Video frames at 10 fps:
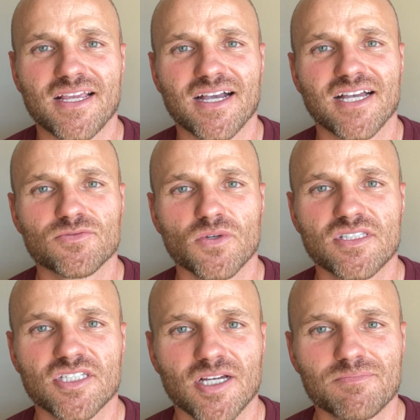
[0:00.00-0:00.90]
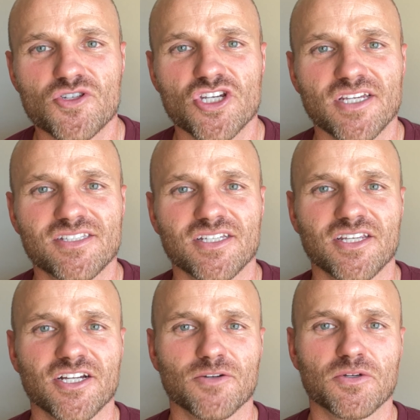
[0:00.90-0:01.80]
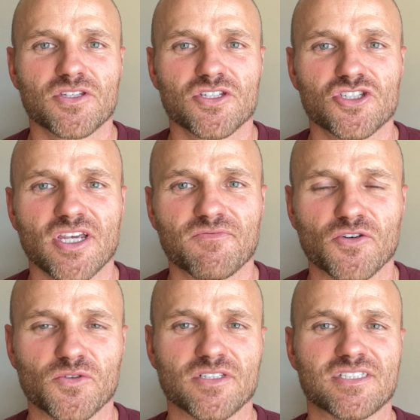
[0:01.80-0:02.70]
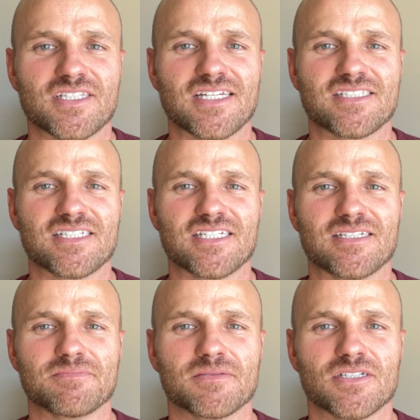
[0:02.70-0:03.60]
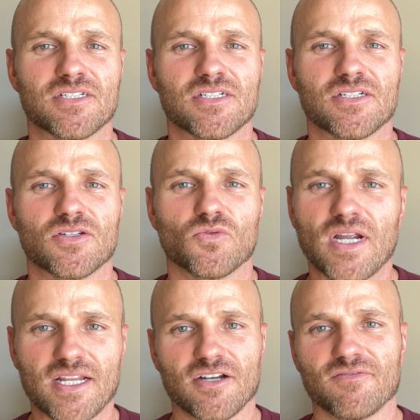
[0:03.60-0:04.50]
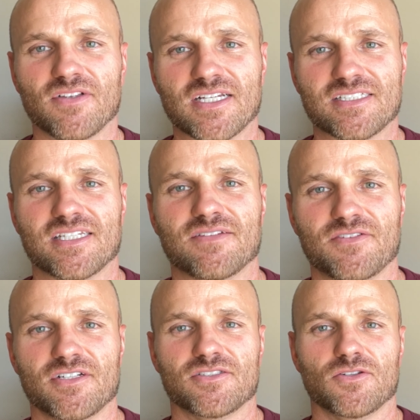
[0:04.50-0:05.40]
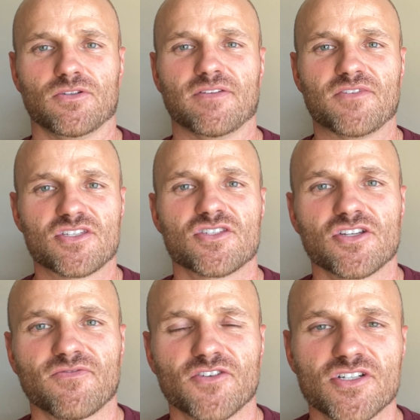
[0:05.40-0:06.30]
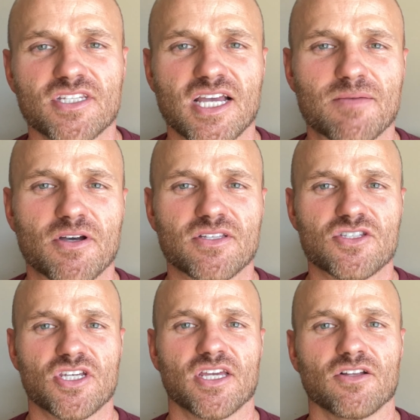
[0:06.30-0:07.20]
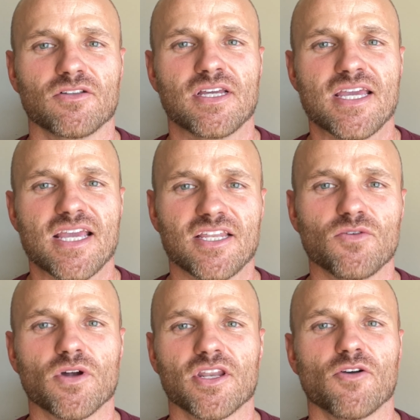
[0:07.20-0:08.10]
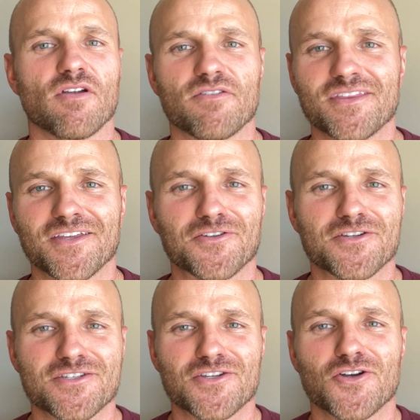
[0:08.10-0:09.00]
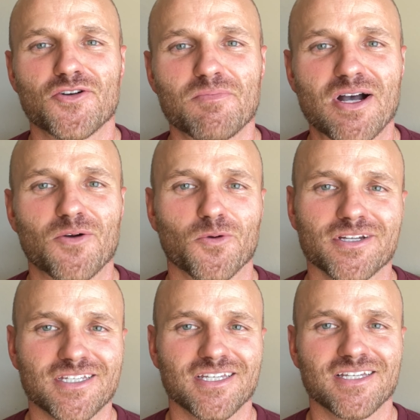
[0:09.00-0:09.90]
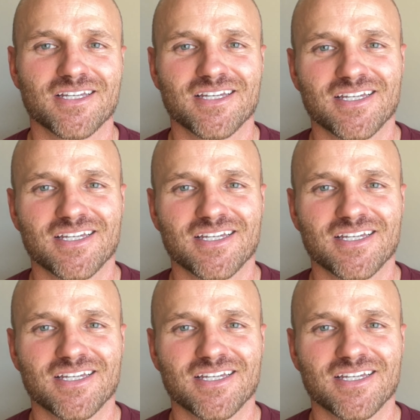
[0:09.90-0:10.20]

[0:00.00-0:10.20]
guys, what's up? Jason here with the Shafor real estate team right here in Flagstaff, Arizona. If this is your first time on the channel and you want to know everything there is to know about working,